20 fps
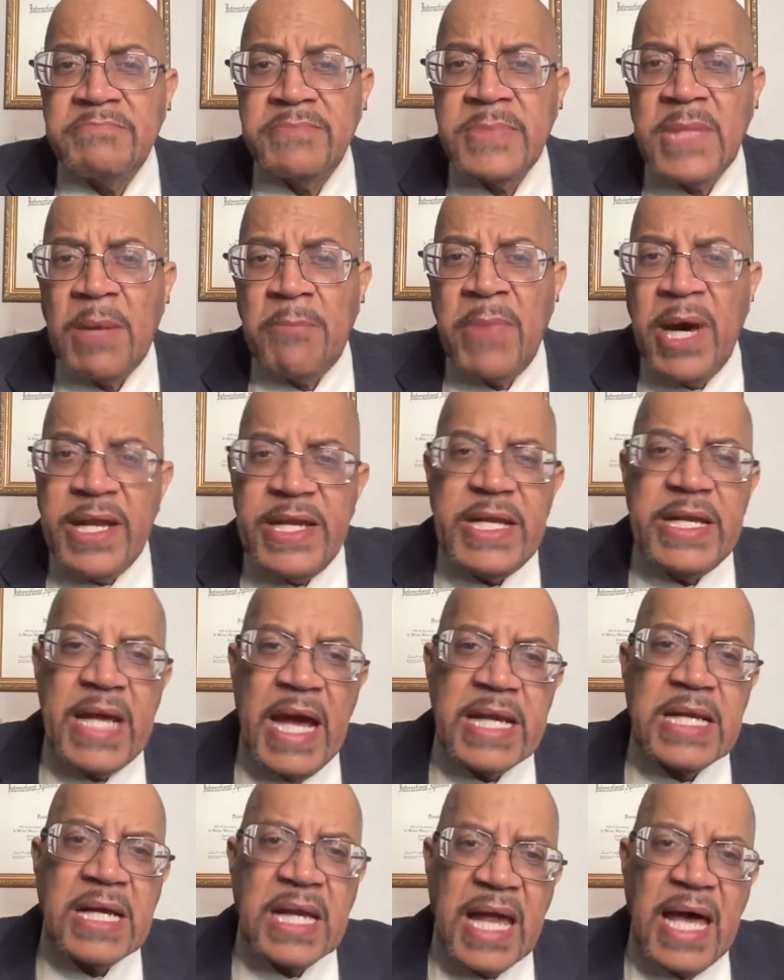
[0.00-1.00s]
Monday
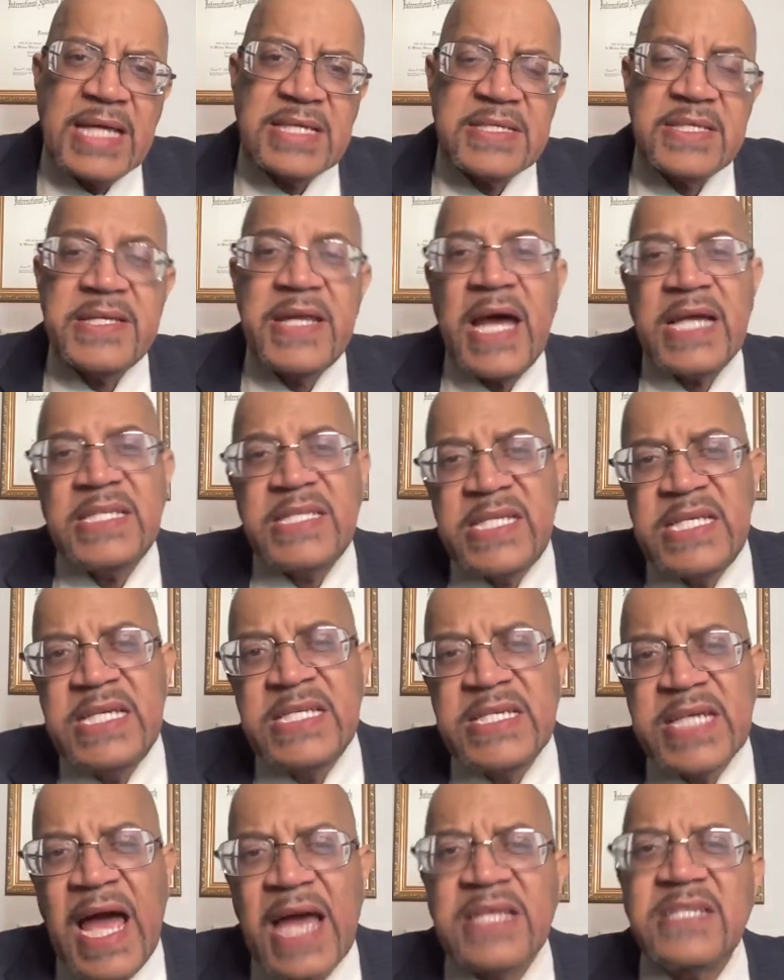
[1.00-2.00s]
night classes that I
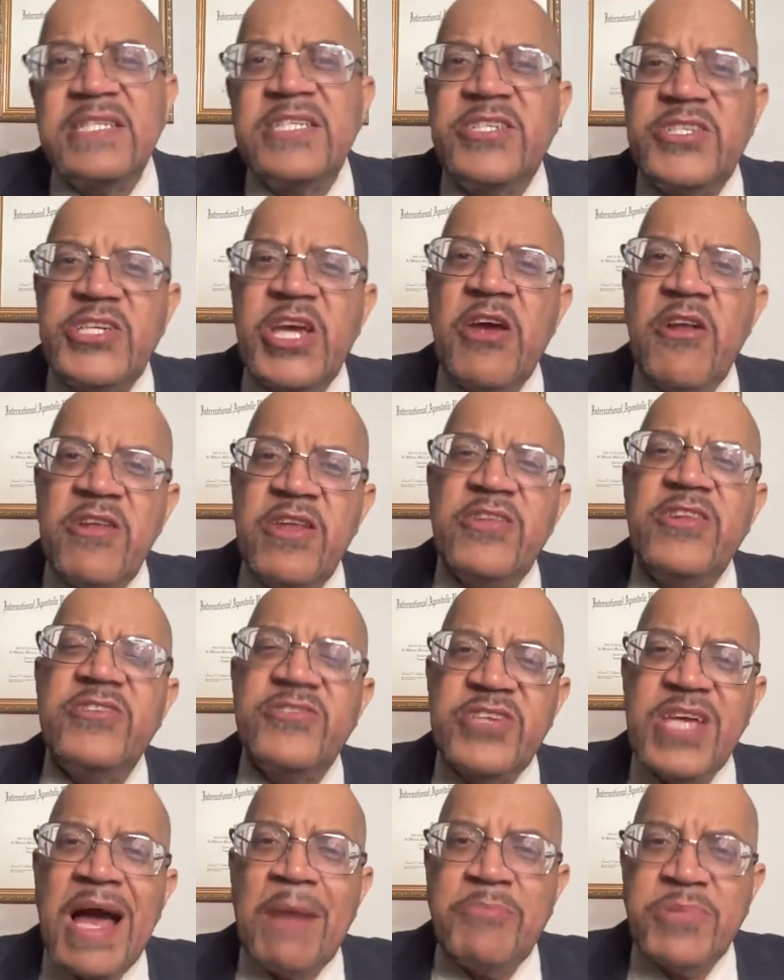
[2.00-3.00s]
teach, I actually shared it in the
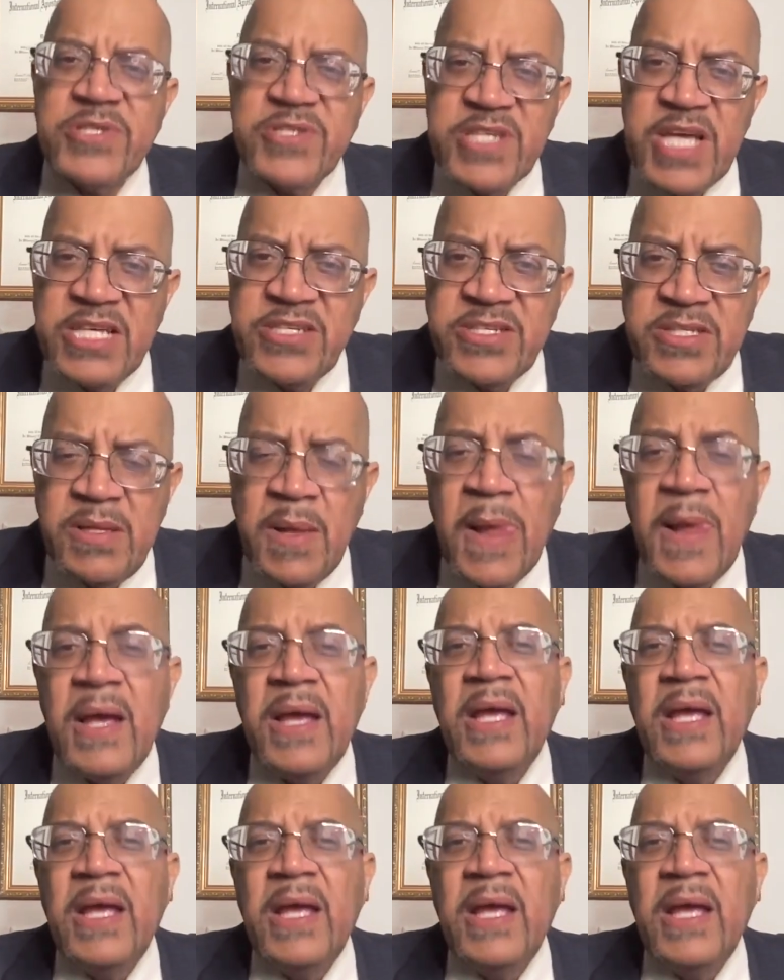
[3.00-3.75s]
chapel session.